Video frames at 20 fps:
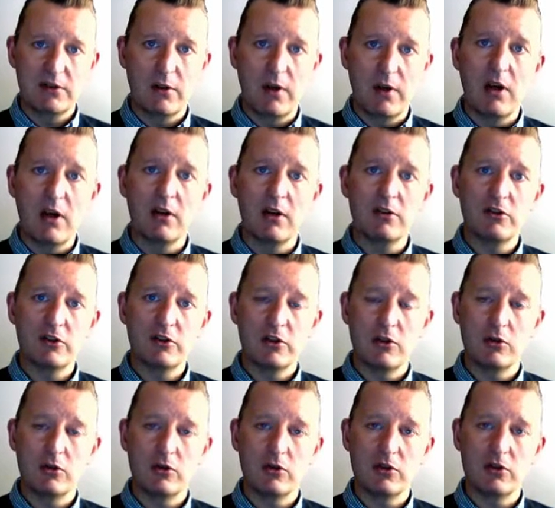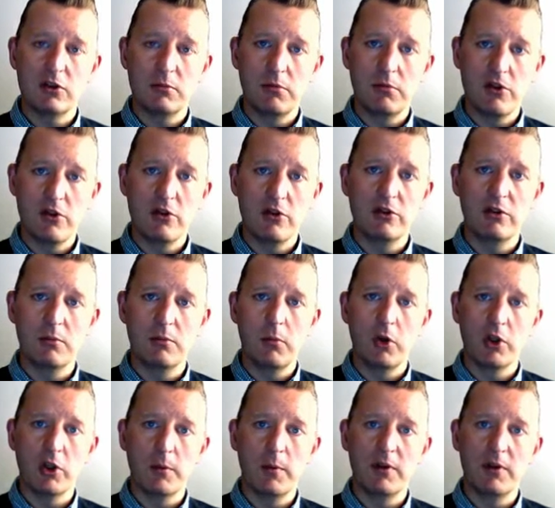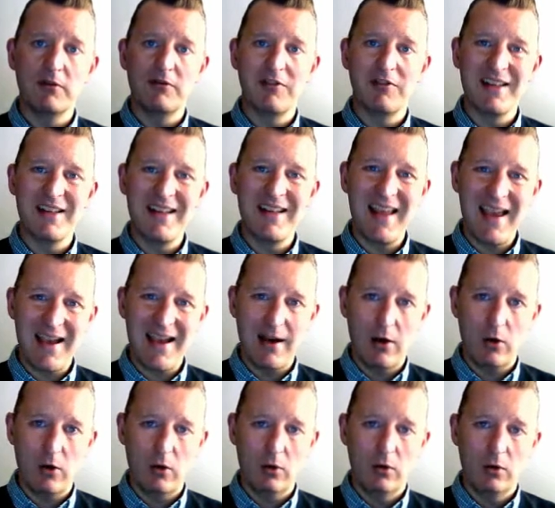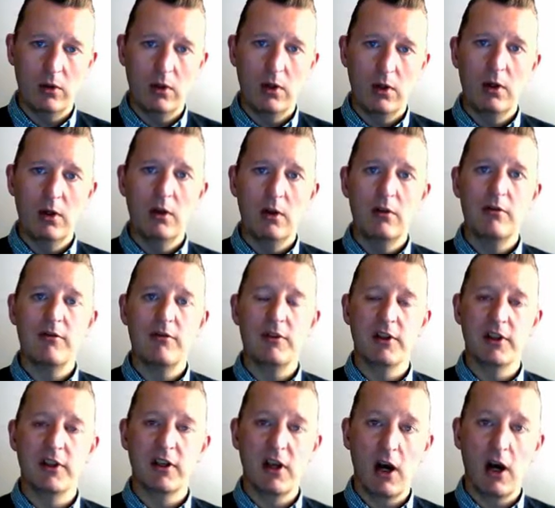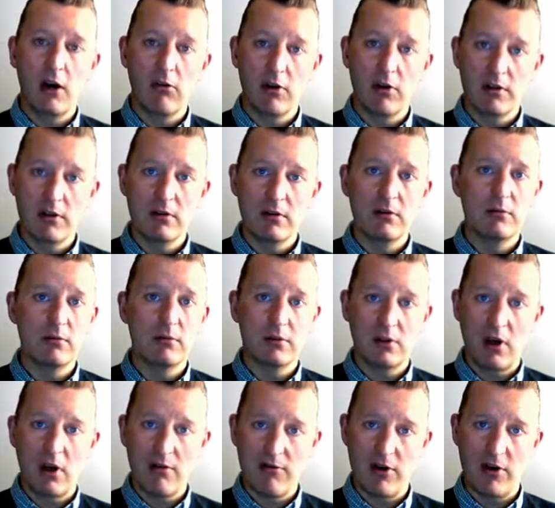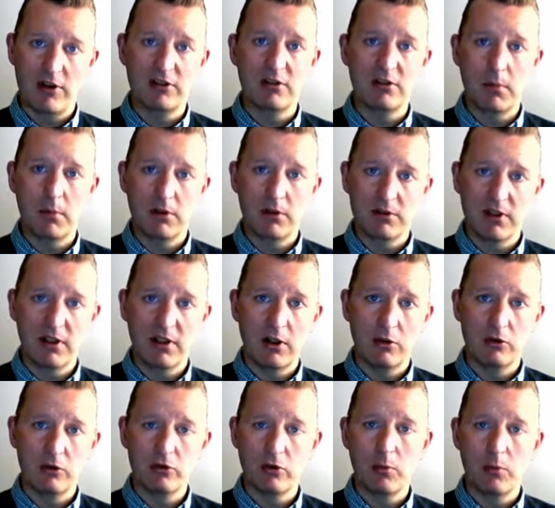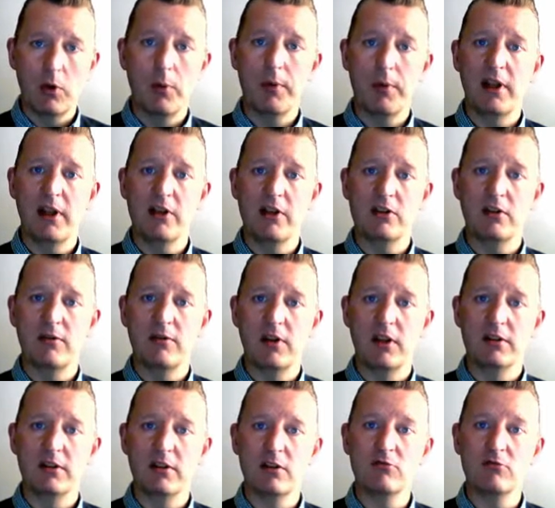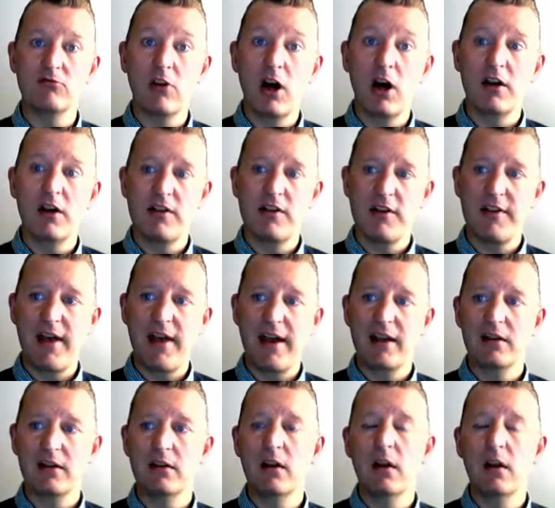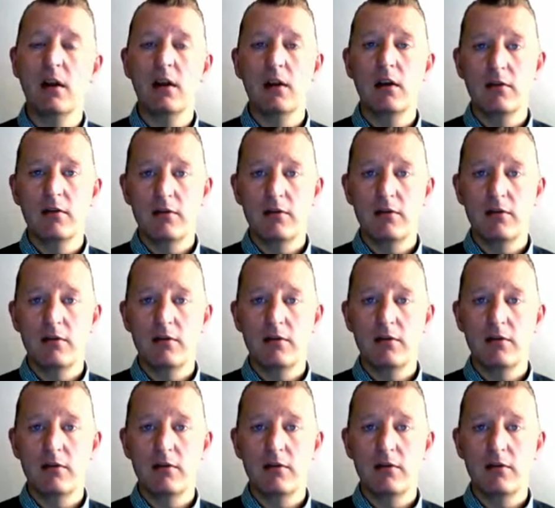So it asks children to produce a monument for now, for the current diverse and multicultural population of London, rather than